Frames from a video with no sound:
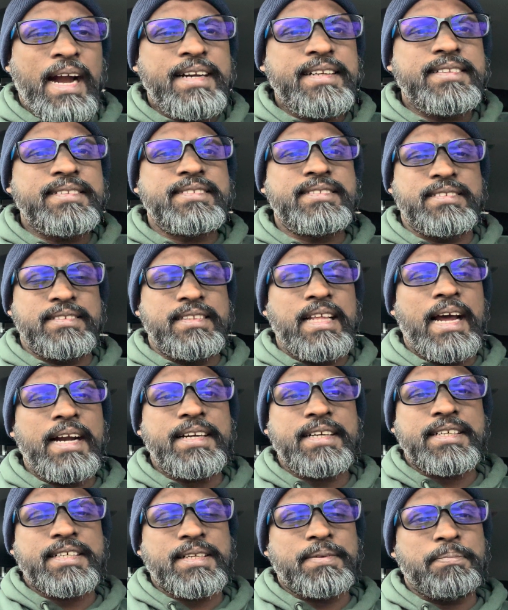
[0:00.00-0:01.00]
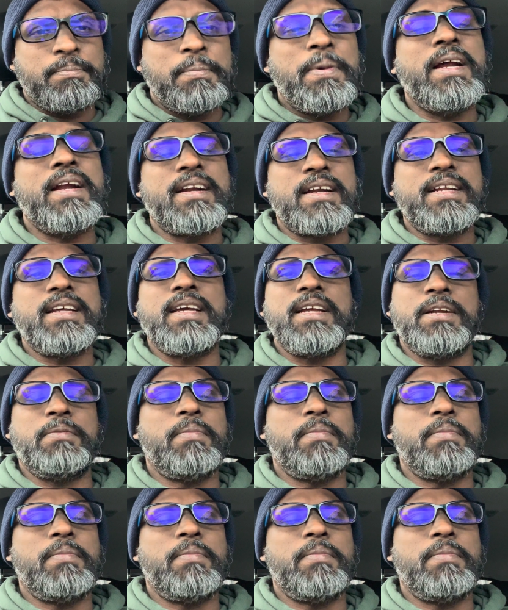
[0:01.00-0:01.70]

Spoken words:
Let's say if I have a deployment